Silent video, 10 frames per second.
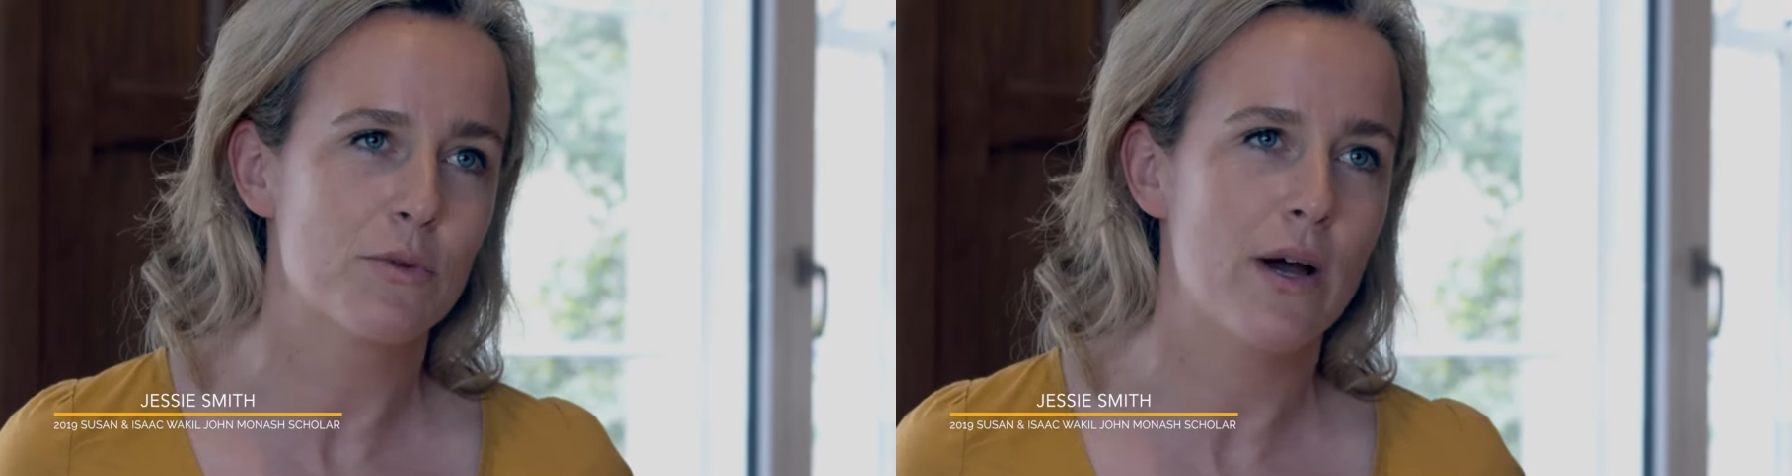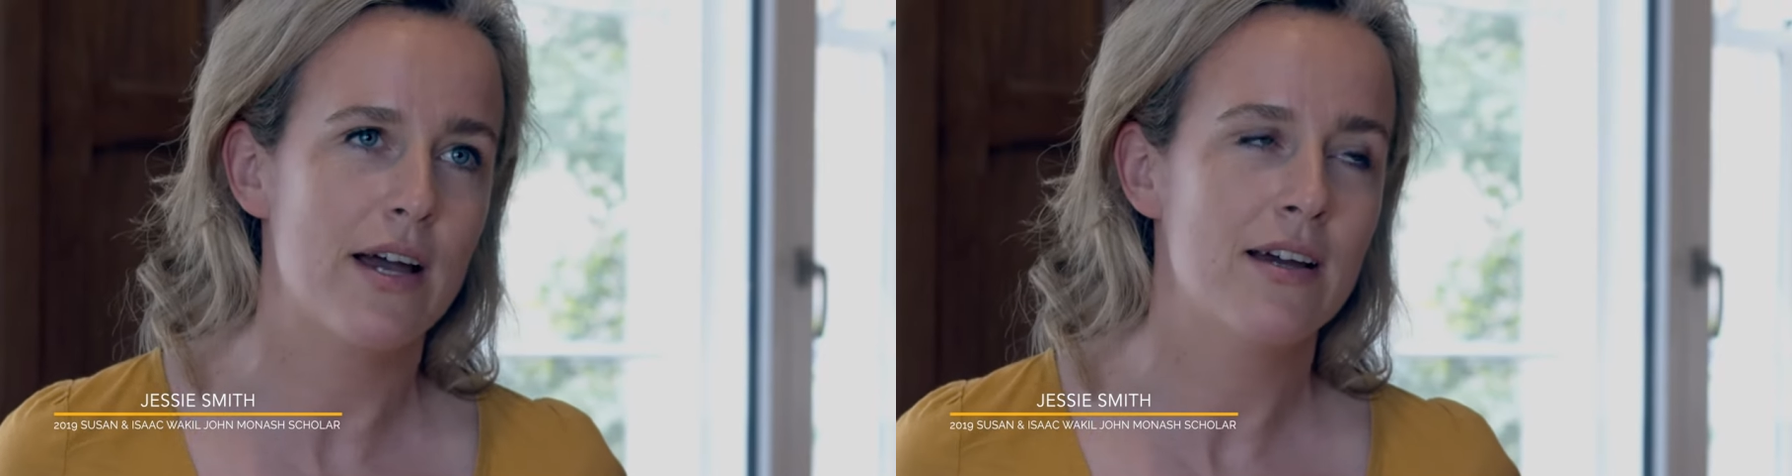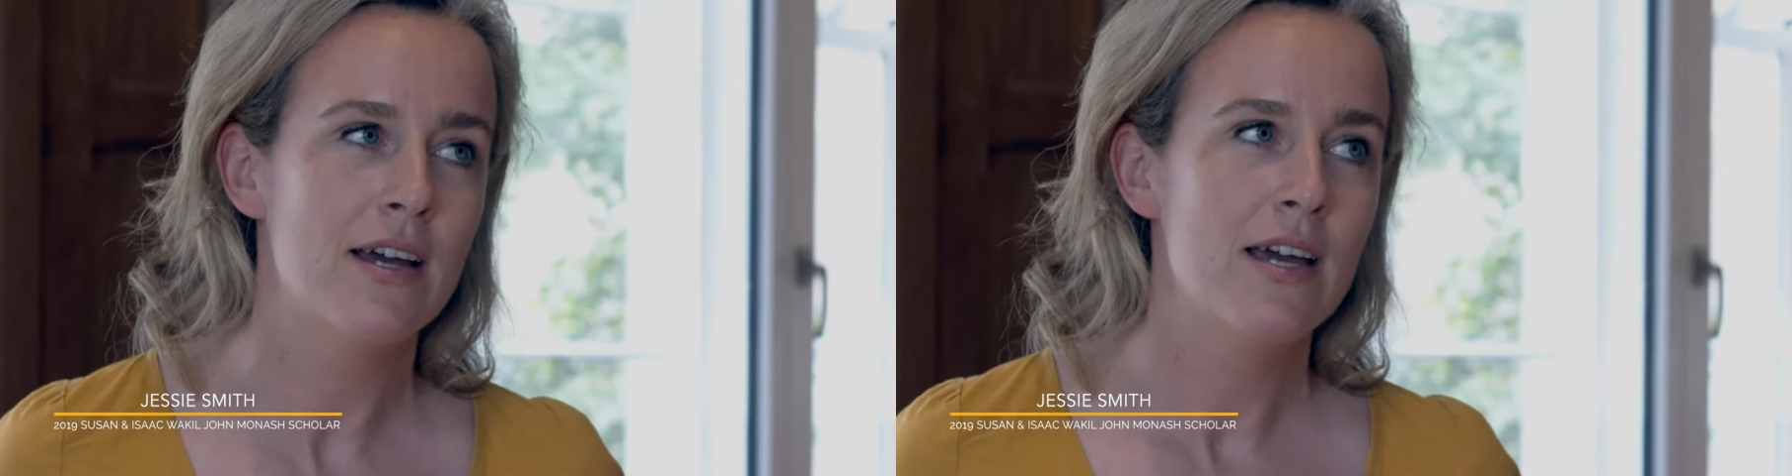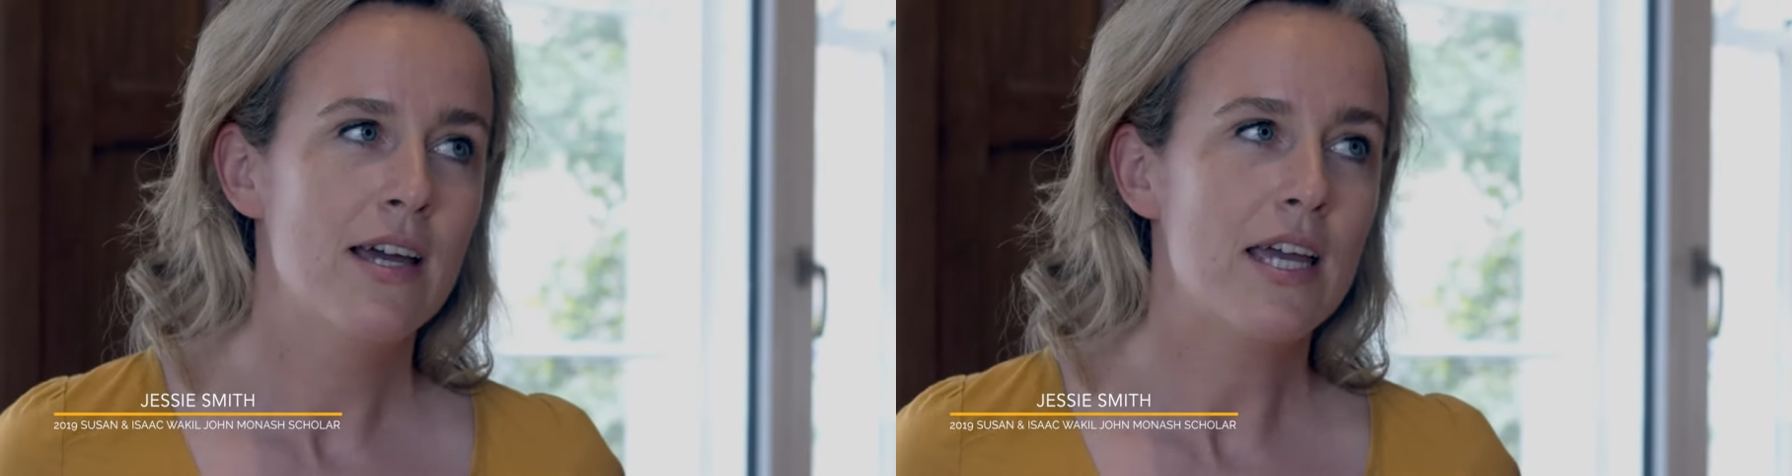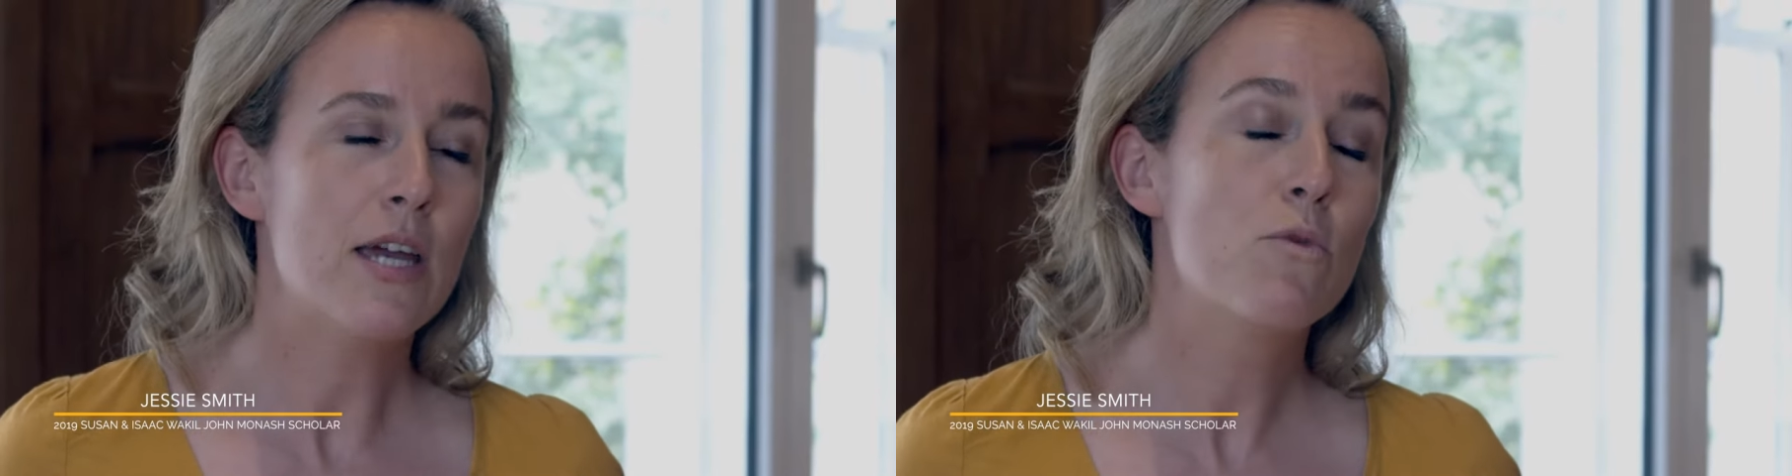where
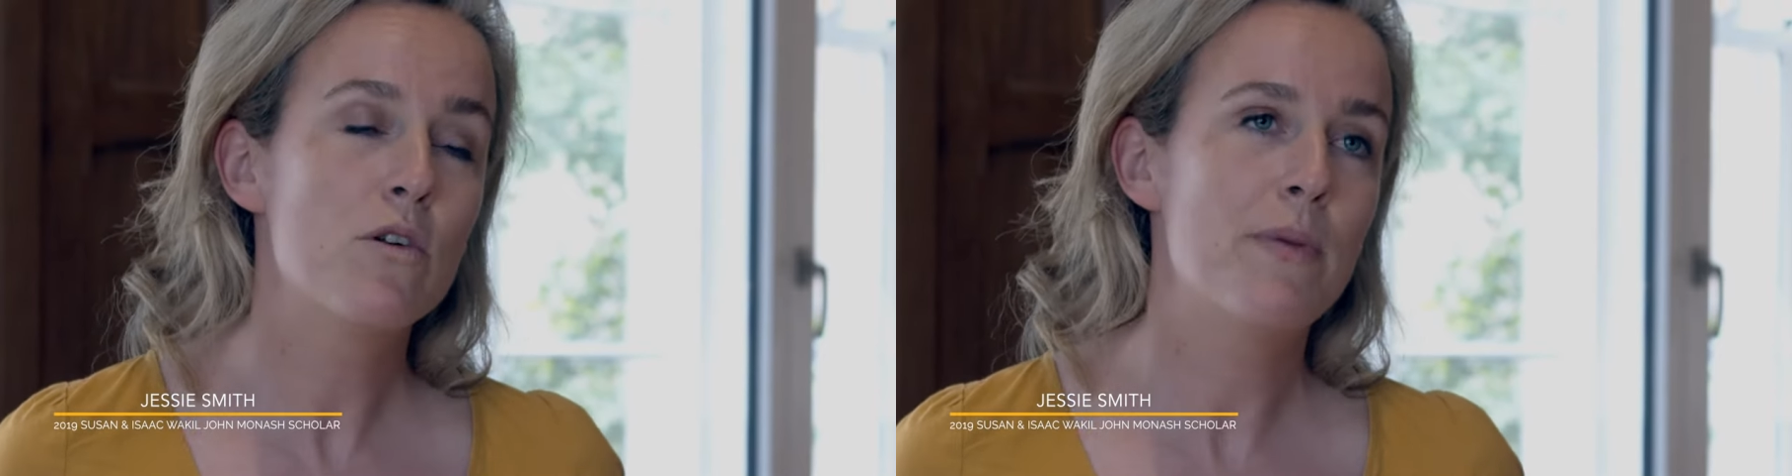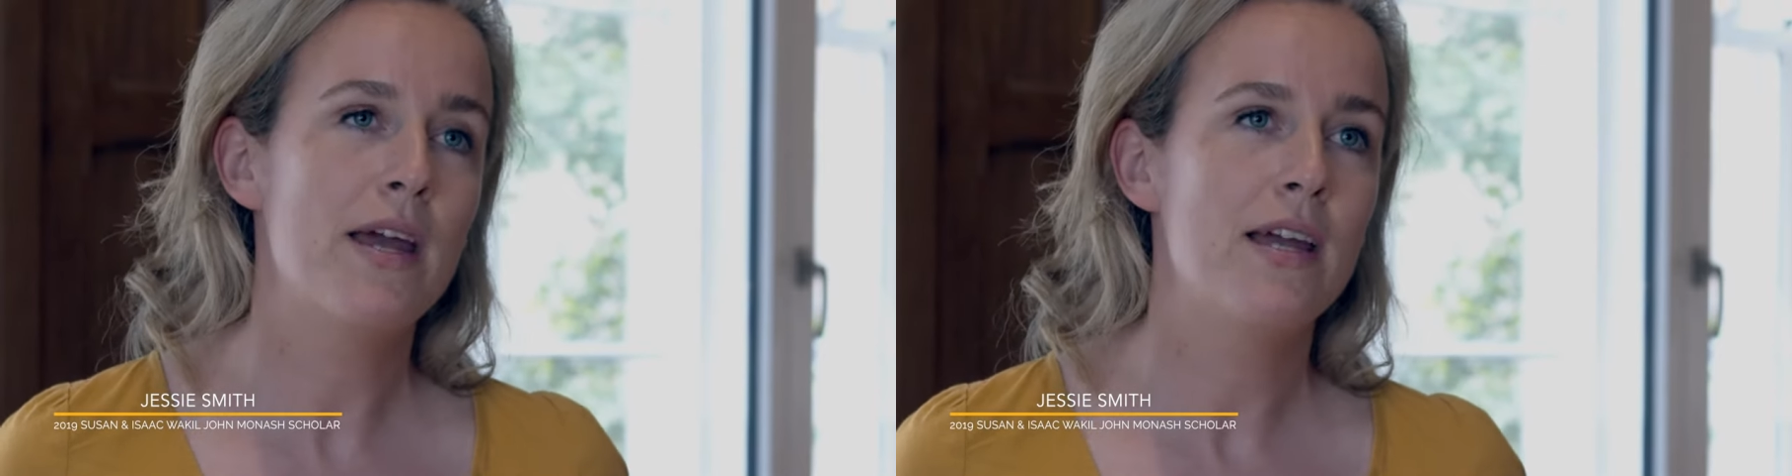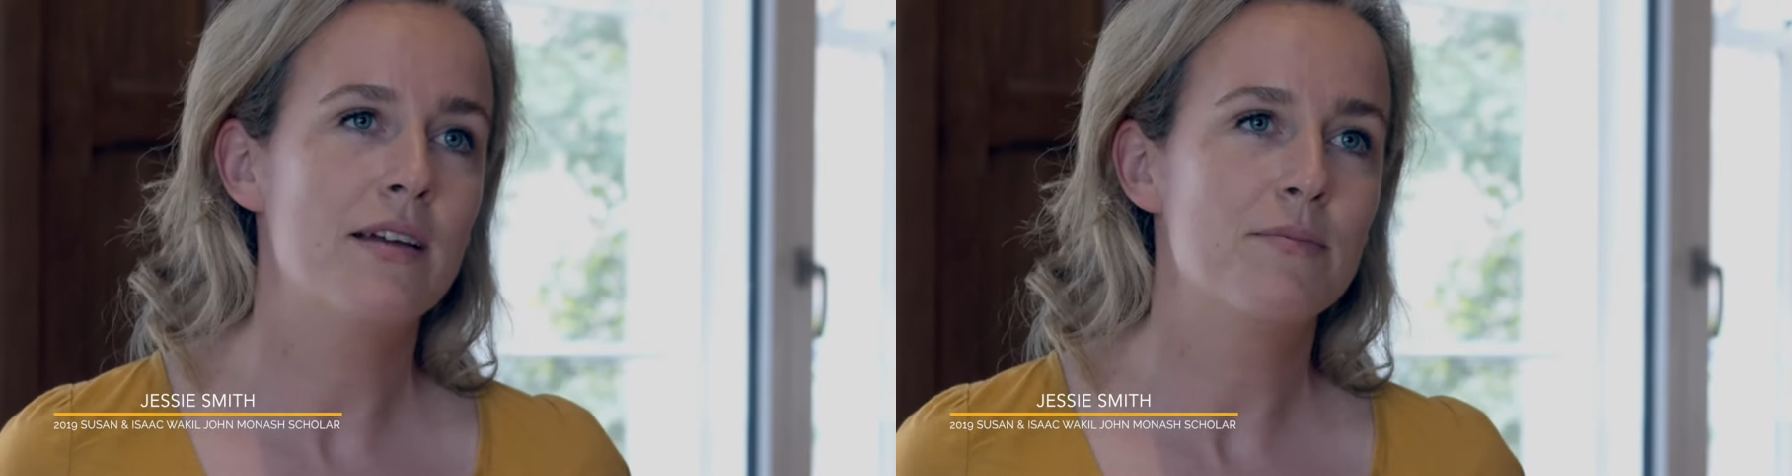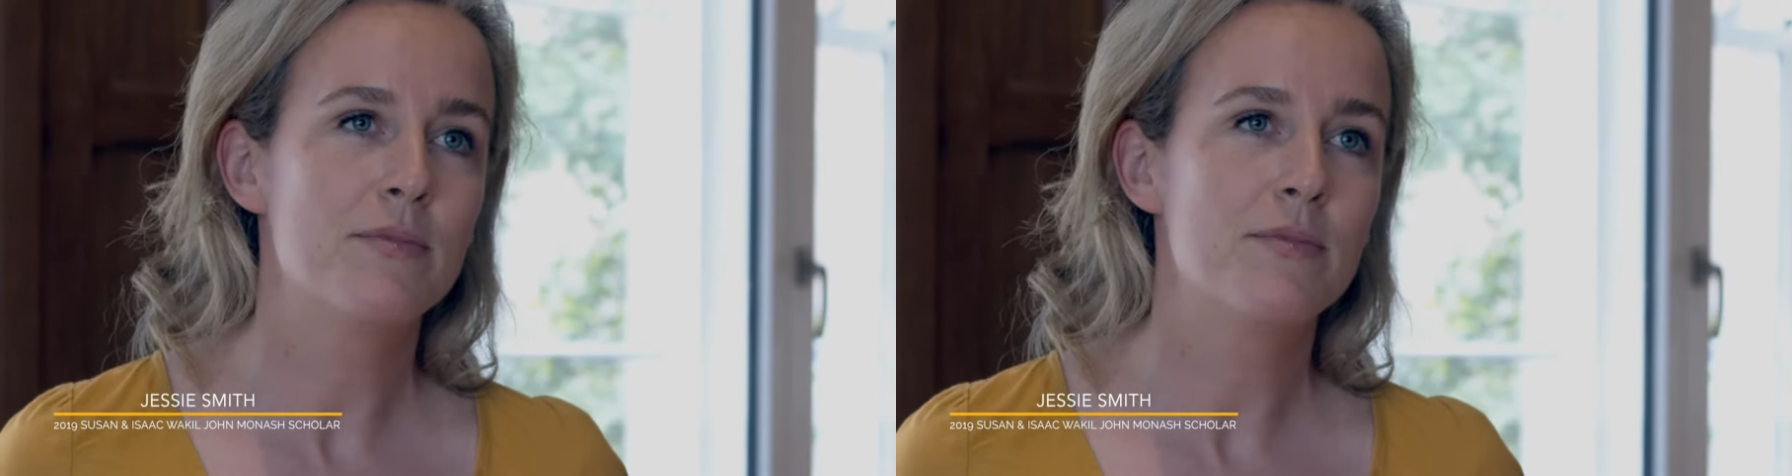it would be